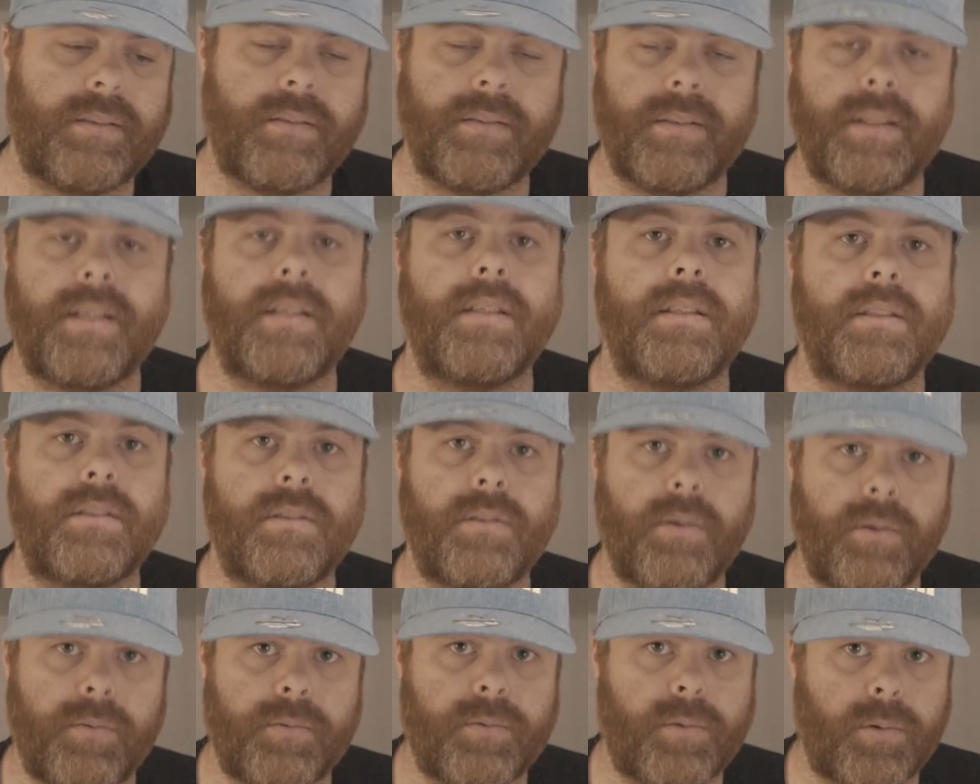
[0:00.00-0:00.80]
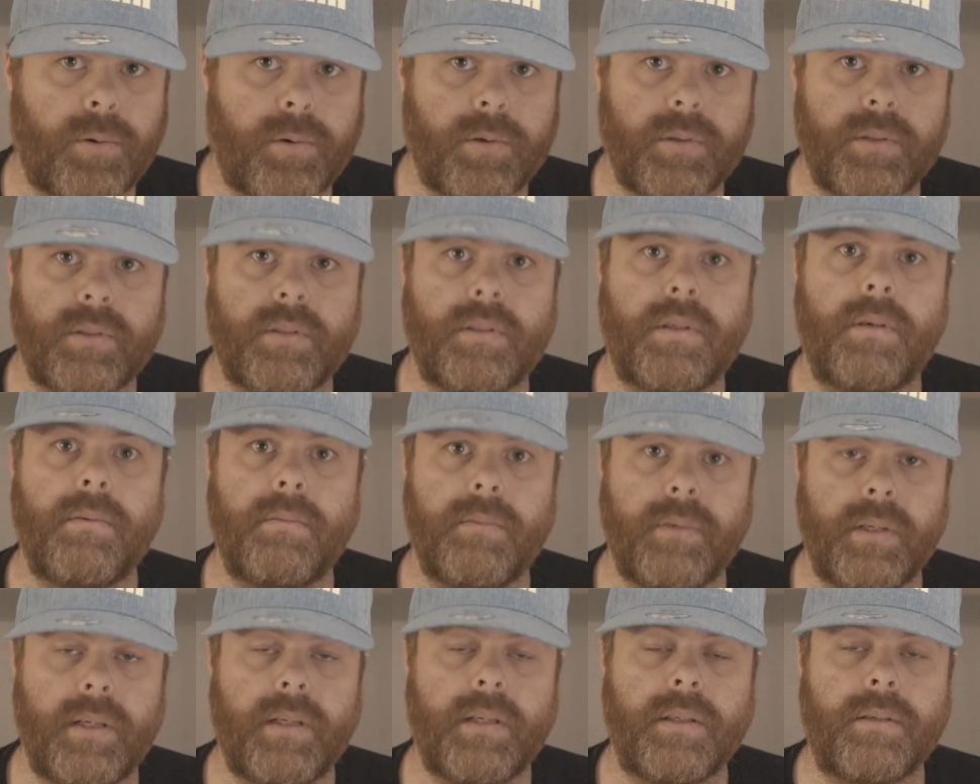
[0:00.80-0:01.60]
That is of course a
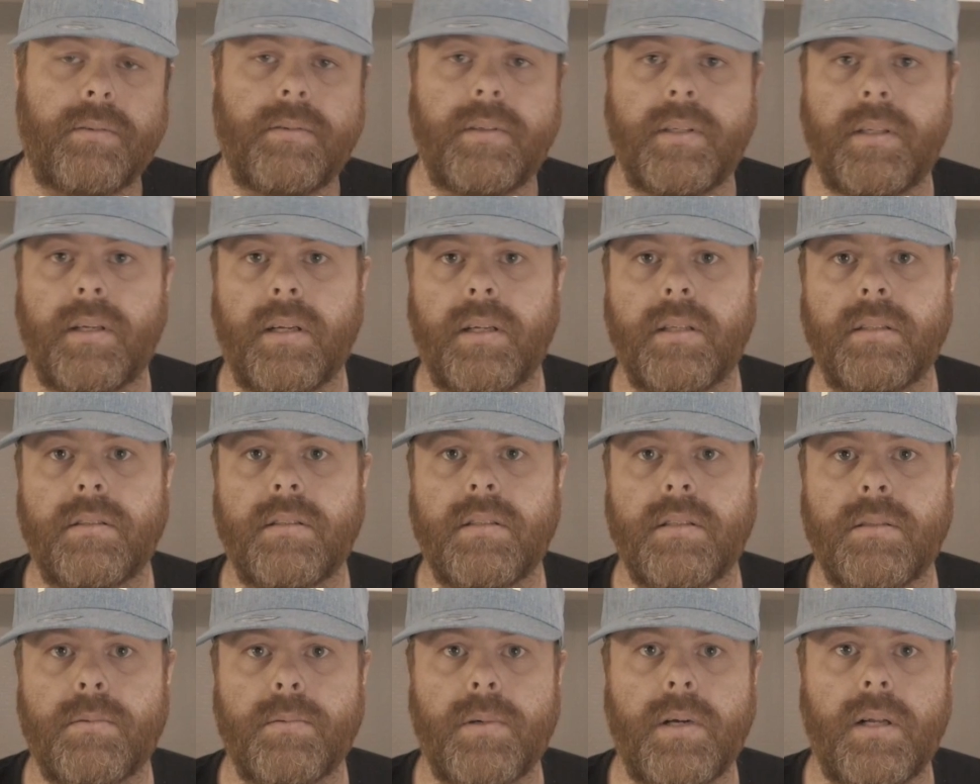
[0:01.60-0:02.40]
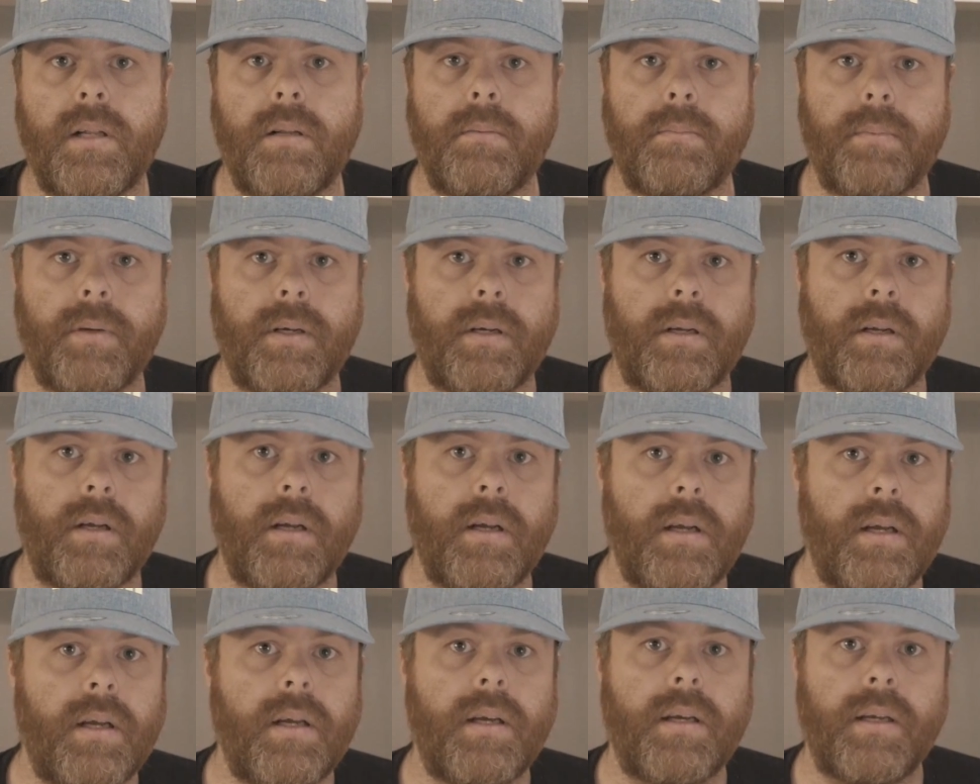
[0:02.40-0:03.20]
really great lens as well, but
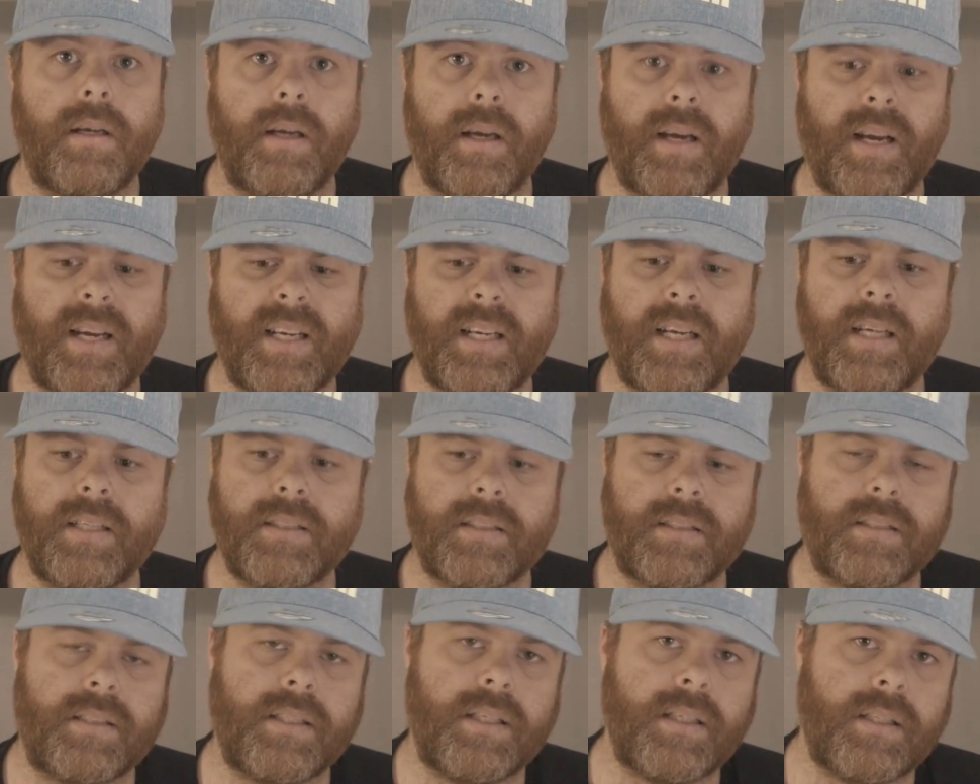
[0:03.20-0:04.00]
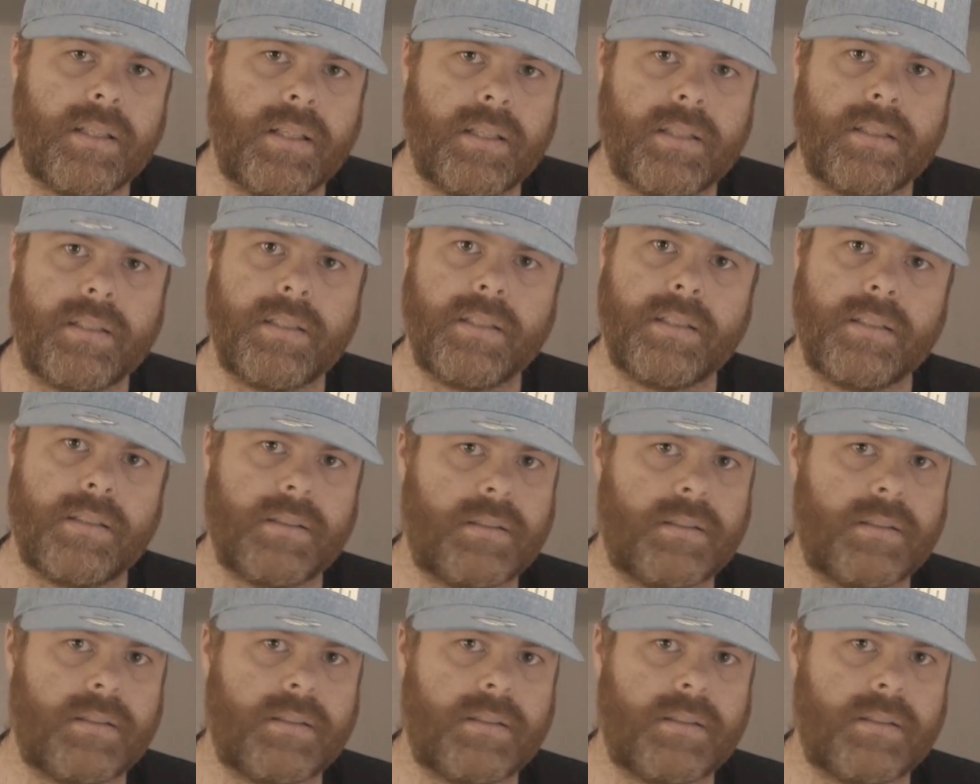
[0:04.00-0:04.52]
yeah, I see that